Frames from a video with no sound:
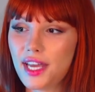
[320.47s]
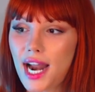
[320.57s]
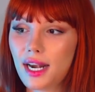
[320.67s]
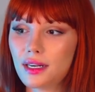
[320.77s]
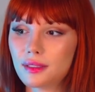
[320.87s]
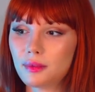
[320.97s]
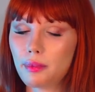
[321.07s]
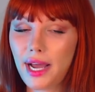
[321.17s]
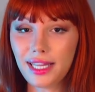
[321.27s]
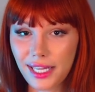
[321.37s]
There are
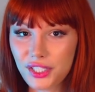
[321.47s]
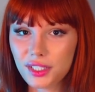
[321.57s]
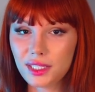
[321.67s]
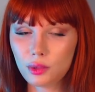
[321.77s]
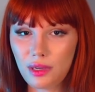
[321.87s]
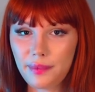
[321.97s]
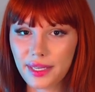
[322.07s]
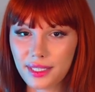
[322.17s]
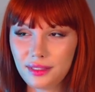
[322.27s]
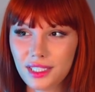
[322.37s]
biological
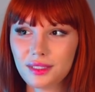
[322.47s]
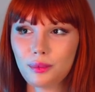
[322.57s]
women